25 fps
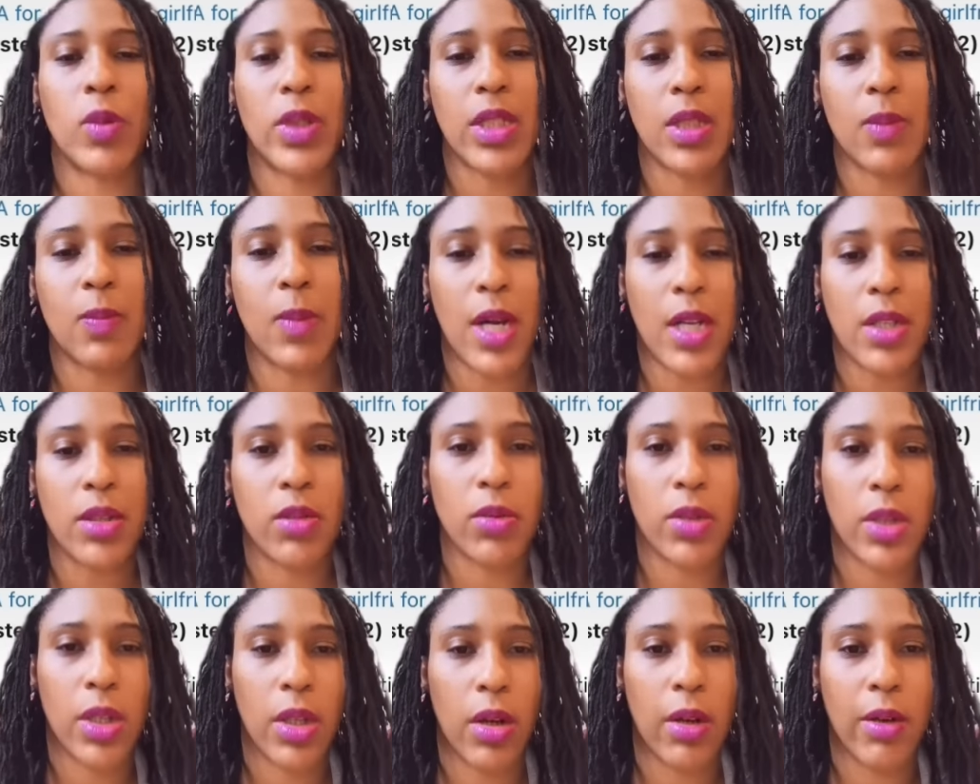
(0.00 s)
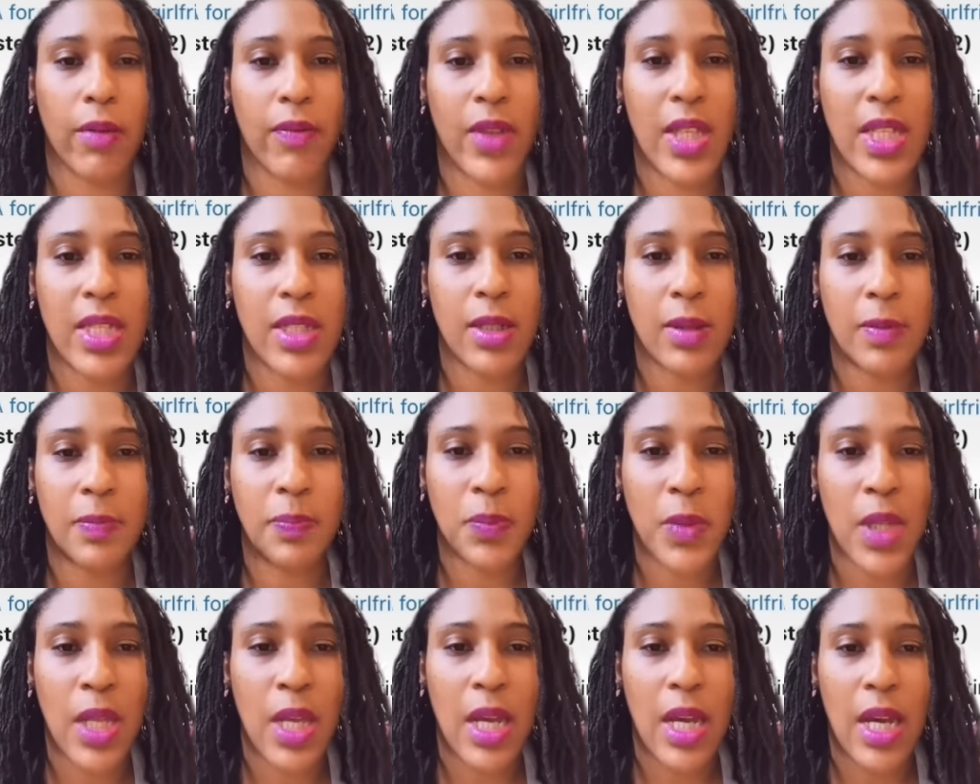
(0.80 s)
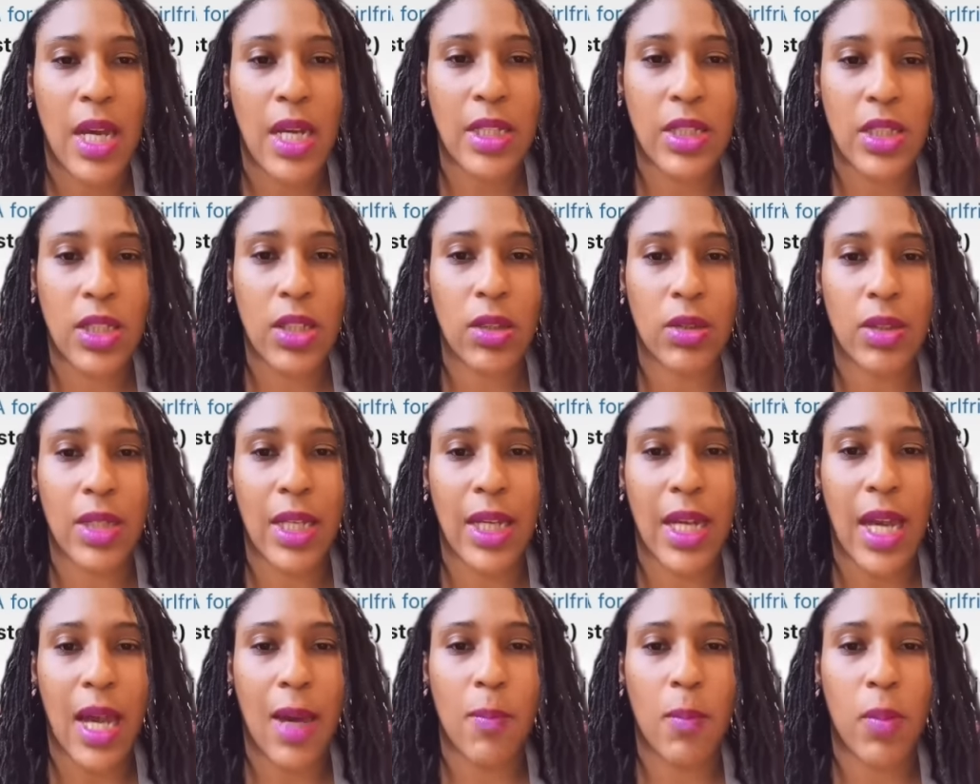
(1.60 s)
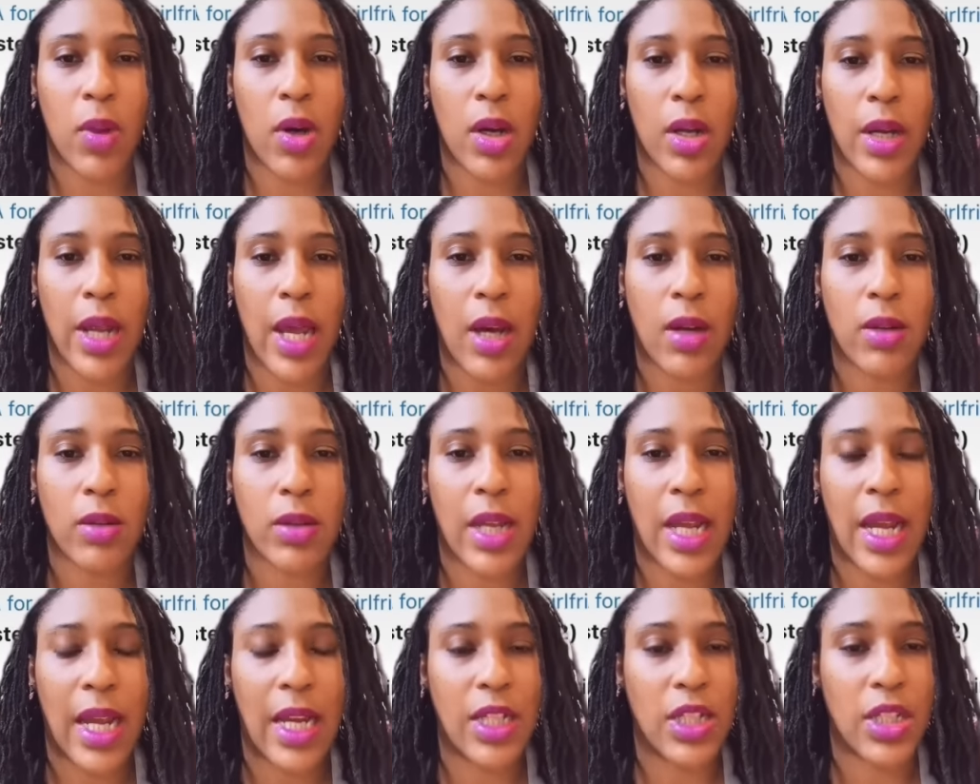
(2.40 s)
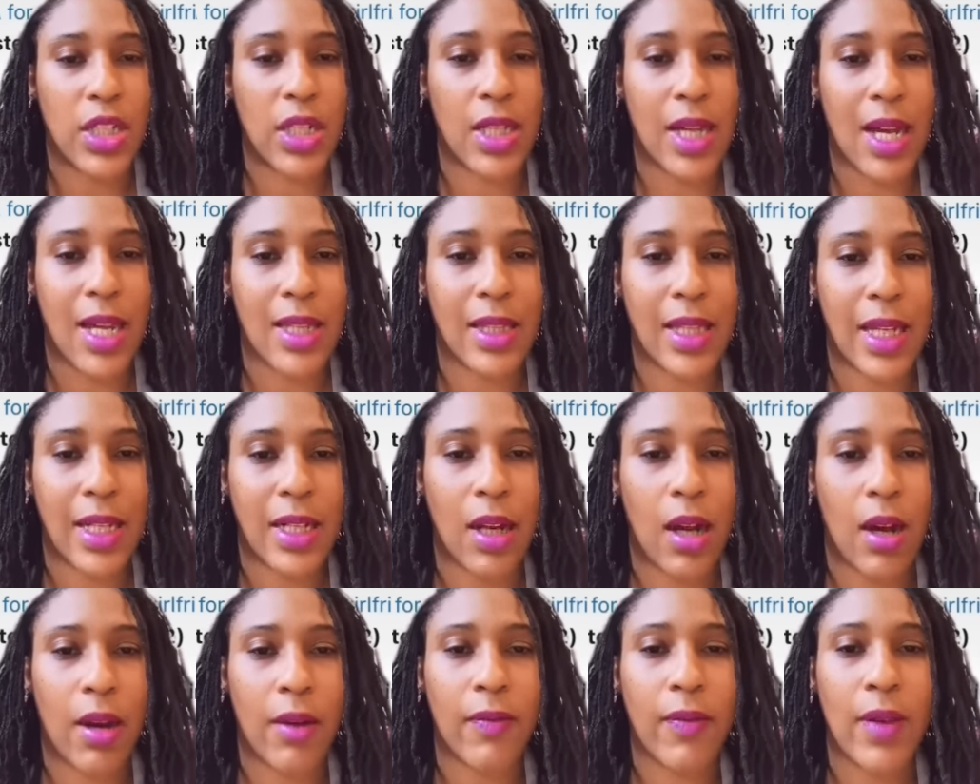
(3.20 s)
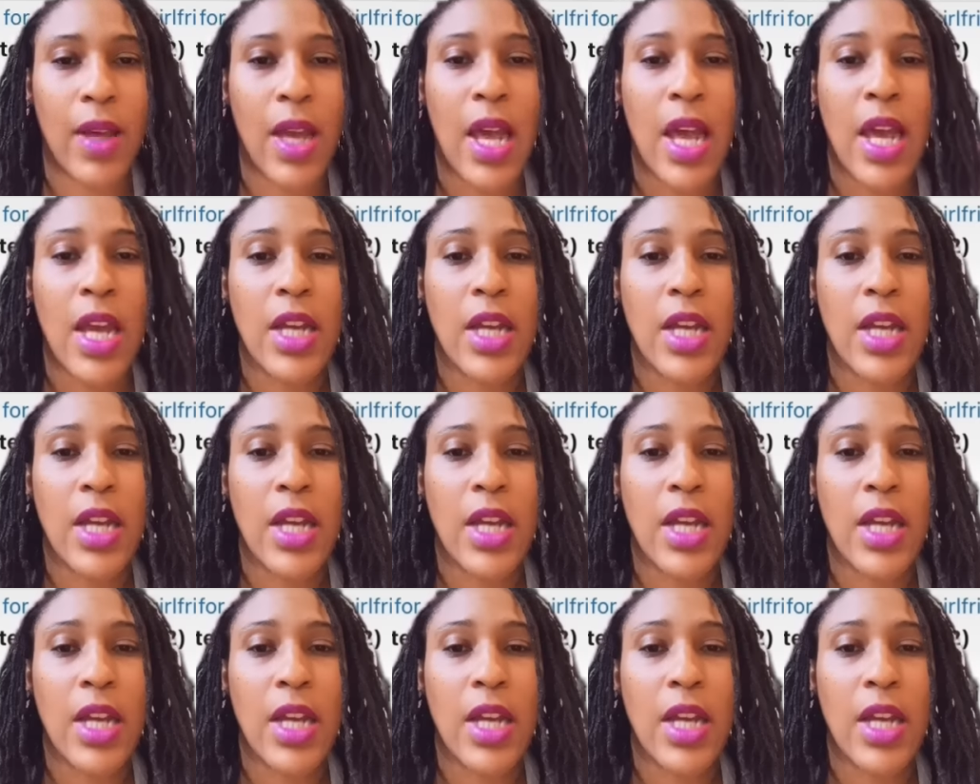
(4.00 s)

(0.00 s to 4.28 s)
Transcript: was sponsoring her visa until they got bought out and she got laid off.